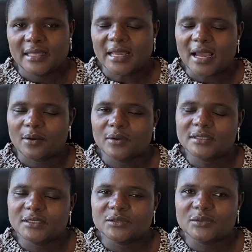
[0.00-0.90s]

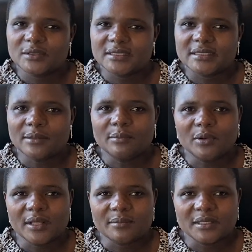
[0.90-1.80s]
According to his
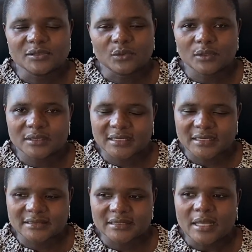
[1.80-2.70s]
employment
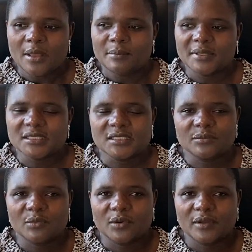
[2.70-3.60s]
contract, Mr.
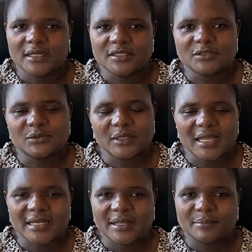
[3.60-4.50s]
Moyo is to
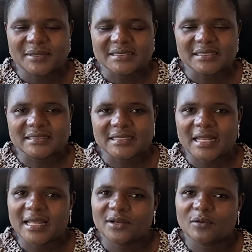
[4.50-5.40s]
earn a basic
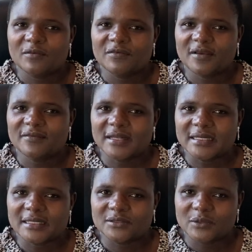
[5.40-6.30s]
salary of
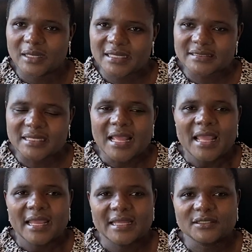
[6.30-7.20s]
$500
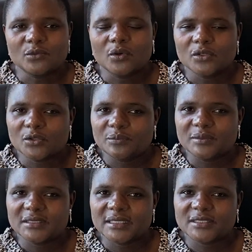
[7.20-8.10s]
and
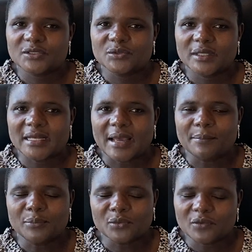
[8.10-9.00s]
contributions to an
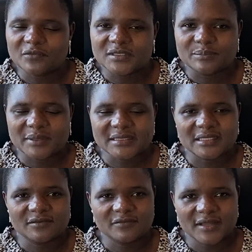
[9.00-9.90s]
approved
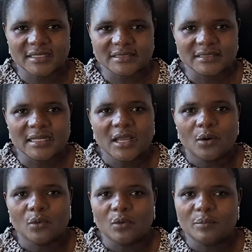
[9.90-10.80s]
pension fund
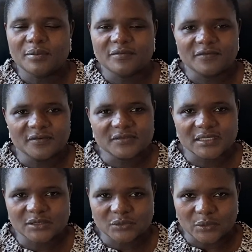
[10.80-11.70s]
will be
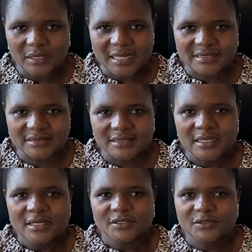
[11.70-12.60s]
$15.
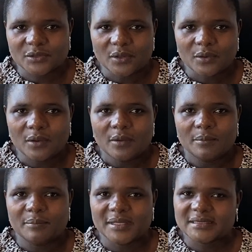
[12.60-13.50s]
So,
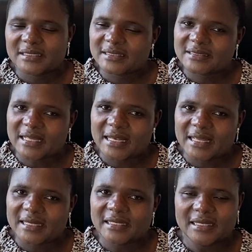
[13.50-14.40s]
basic
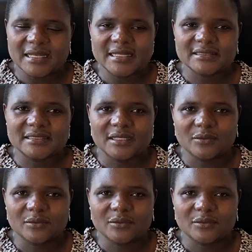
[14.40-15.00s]
salary less the